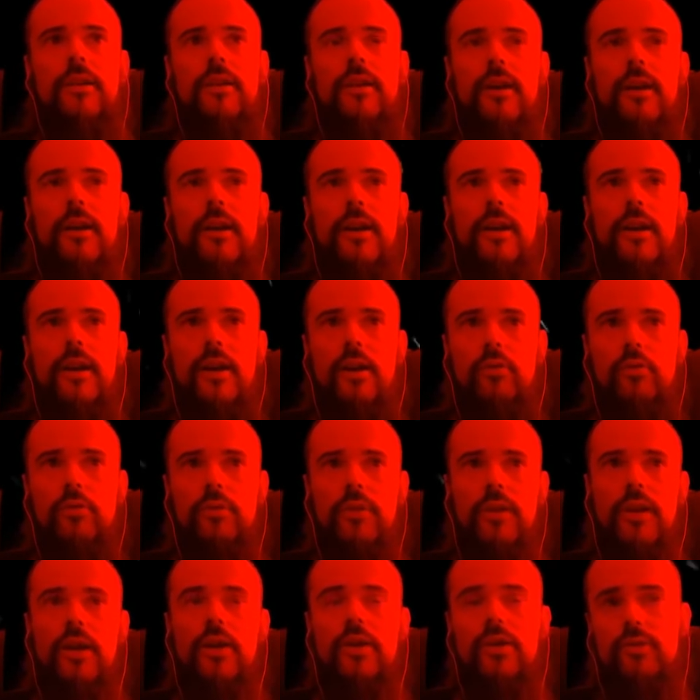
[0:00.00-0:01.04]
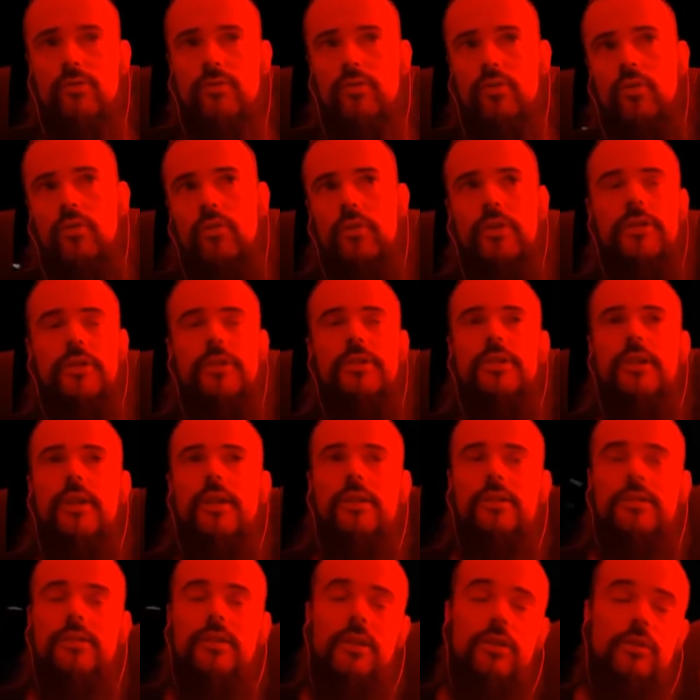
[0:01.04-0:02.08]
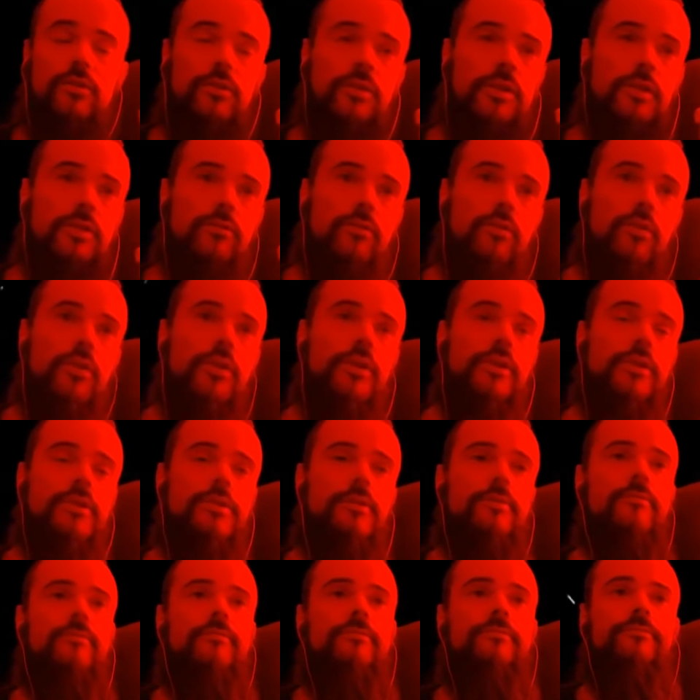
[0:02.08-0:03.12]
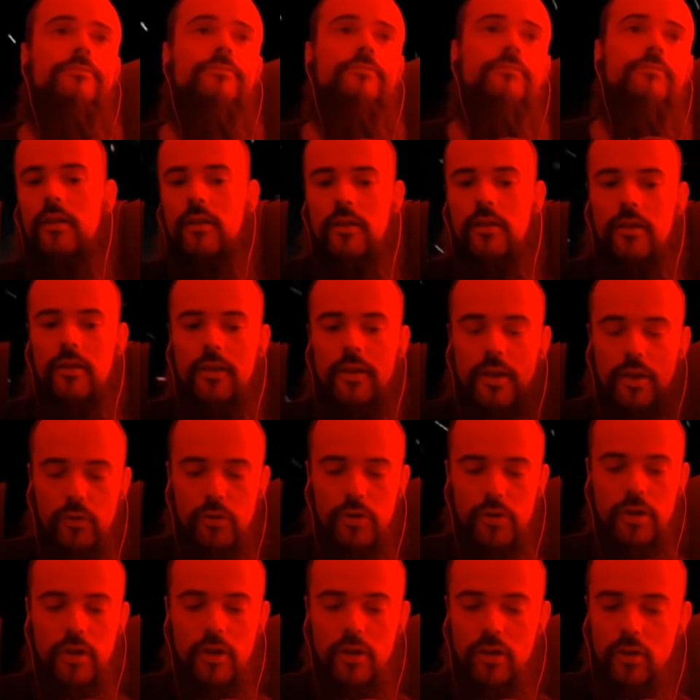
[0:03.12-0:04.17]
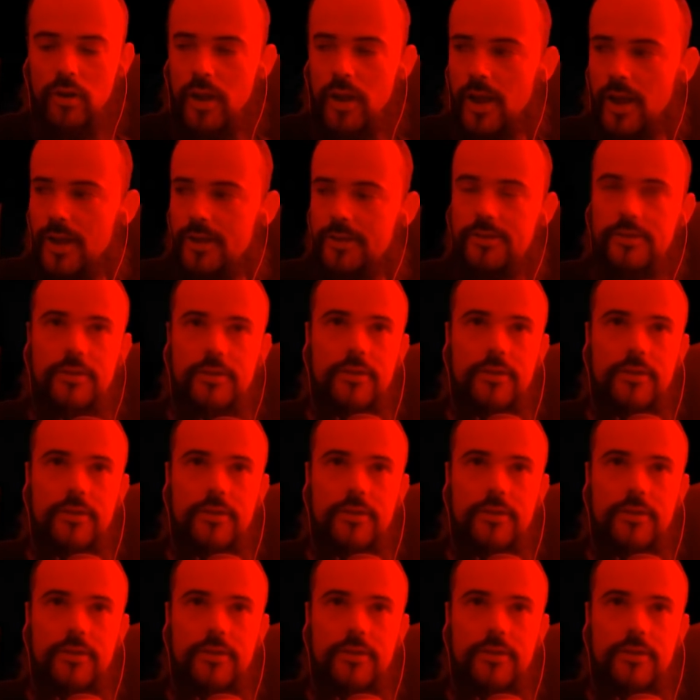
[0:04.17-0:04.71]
I will guide you through the details that you need for this. Here we go, guys.